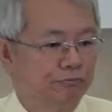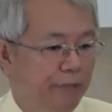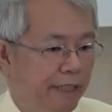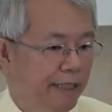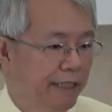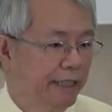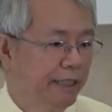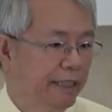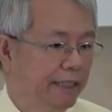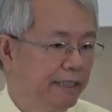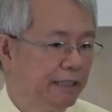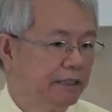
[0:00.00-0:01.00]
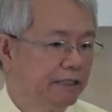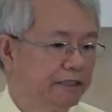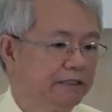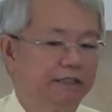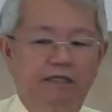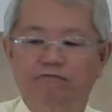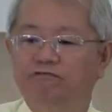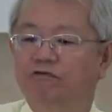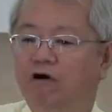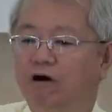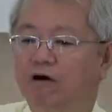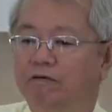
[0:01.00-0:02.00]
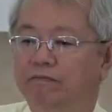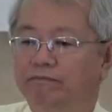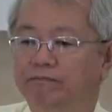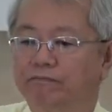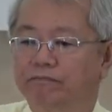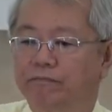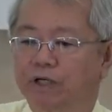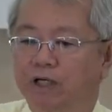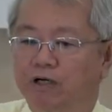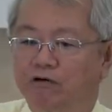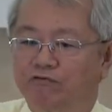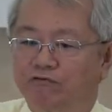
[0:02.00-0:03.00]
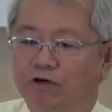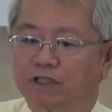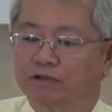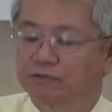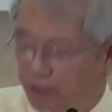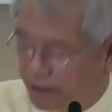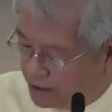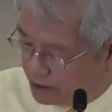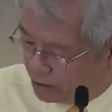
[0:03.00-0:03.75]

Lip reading: may seek for the greater